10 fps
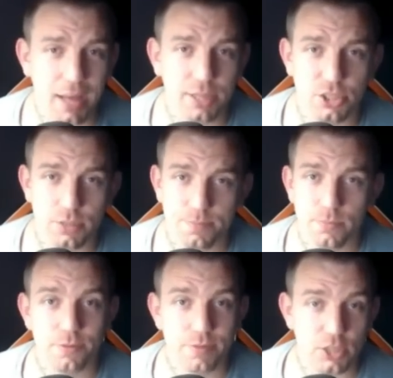Max
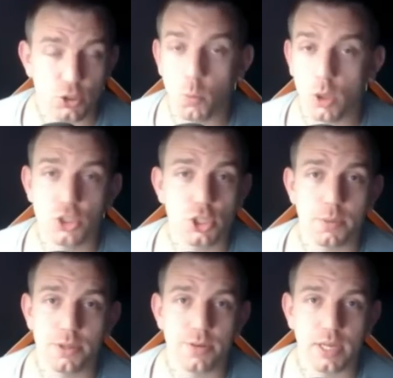version 1,
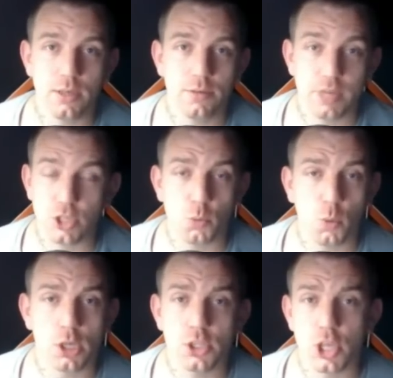2 and 3.
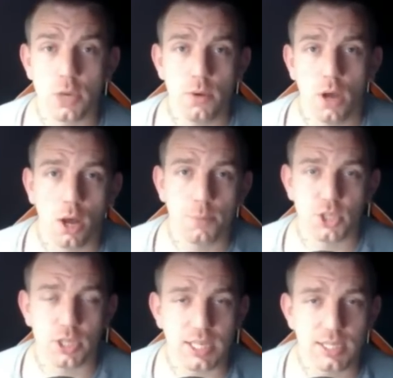Version 1 and 2
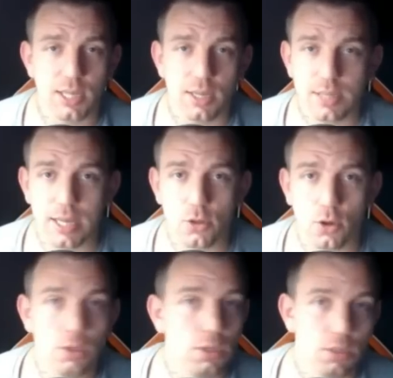obsolete, they're
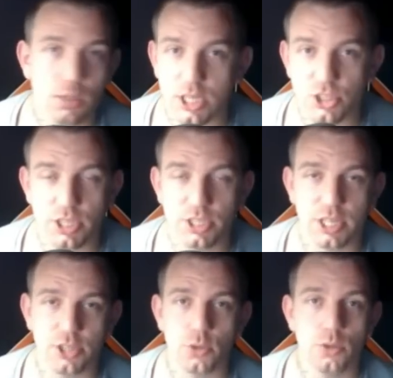done,
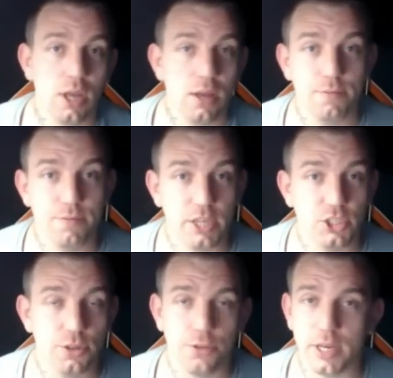discontinued.
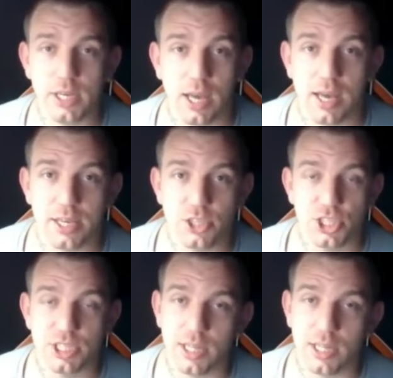Version 3 is
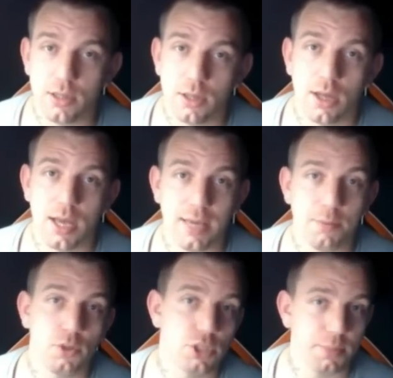still
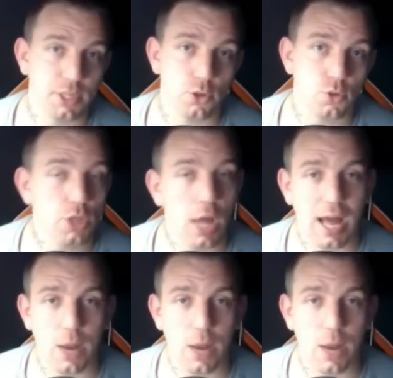able to be used.